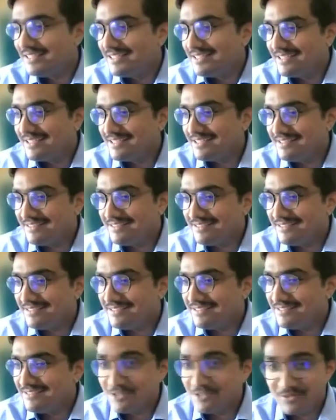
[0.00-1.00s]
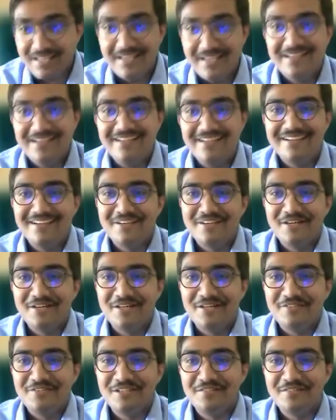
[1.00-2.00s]
And today,
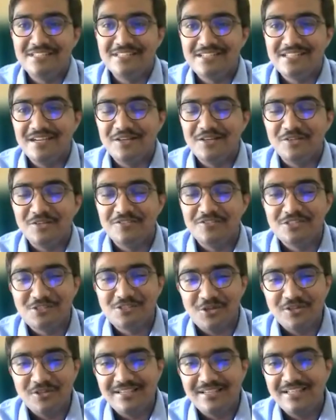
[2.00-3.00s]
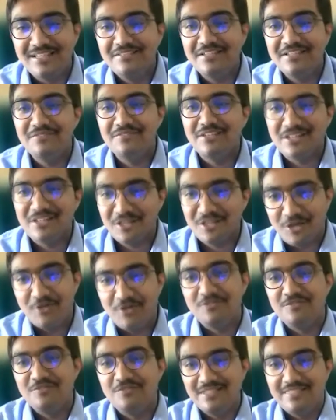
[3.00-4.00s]
when we start off this conclave and we kick
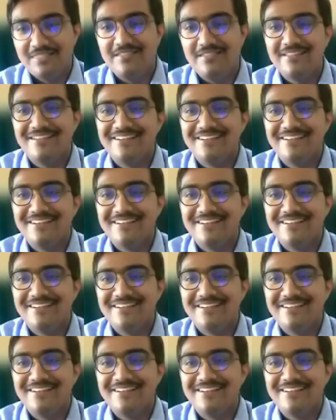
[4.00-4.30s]
off with